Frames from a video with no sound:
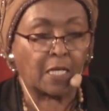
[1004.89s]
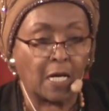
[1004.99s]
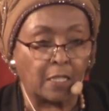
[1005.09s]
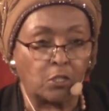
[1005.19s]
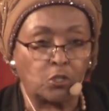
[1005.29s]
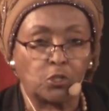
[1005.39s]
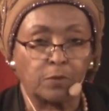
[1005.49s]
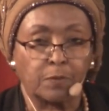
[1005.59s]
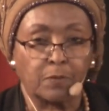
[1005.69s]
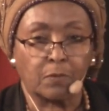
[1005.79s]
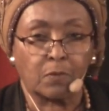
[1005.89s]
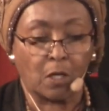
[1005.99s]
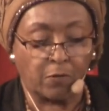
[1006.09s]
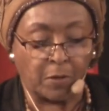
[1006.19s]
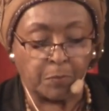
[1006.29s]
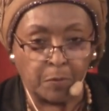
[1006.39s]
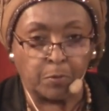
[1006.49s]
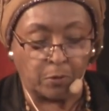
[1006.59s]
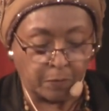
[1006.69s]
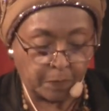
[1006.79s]
carnage of our
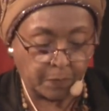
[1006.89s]
people.